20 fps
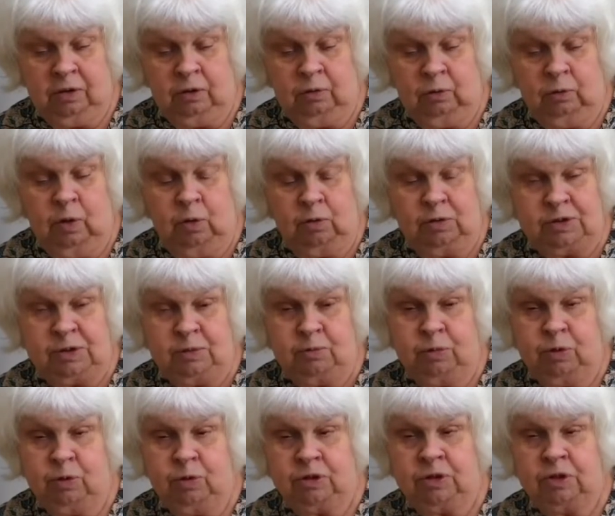what was
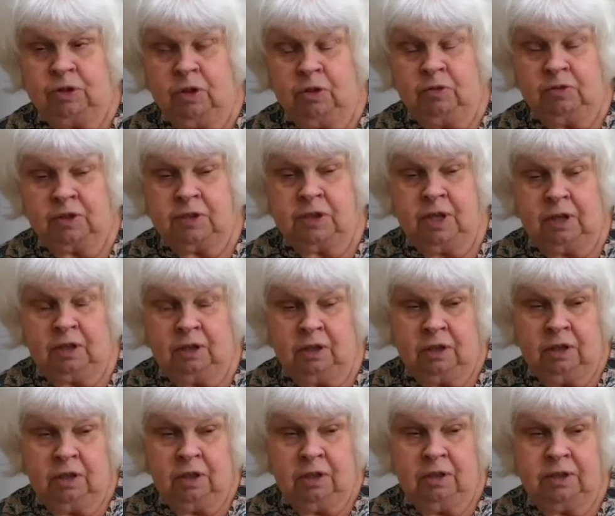important after that,
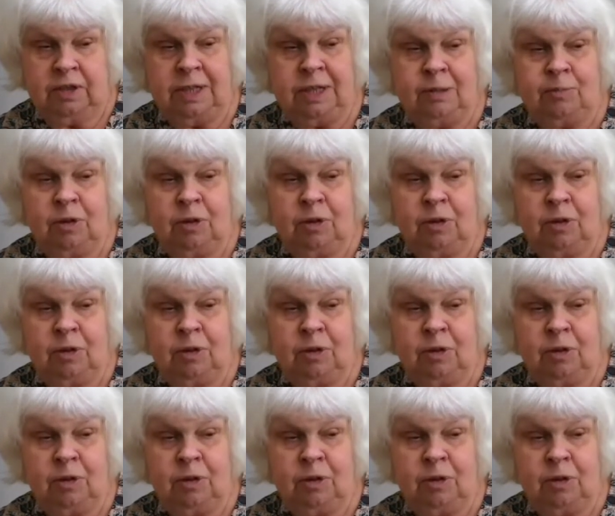the